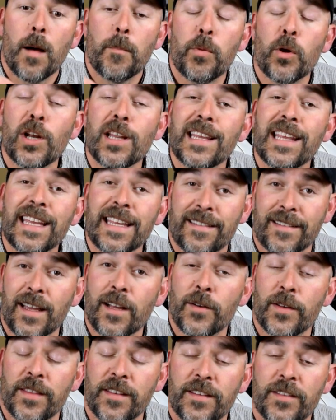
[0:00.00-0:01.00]
put a link
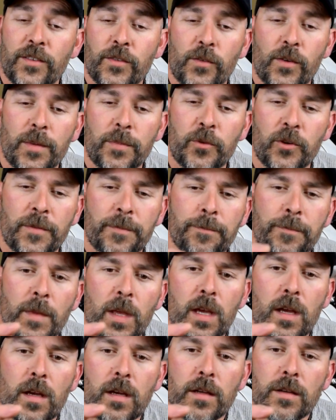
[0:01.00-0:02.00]
down in the description
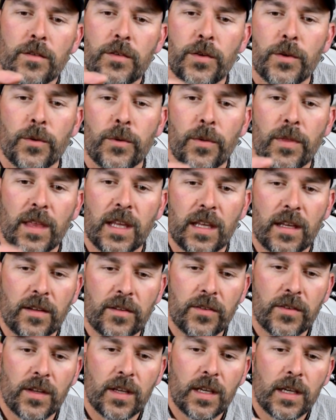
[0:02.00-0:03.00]
to
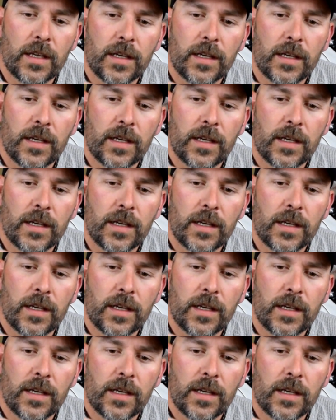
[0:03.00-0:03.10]
these.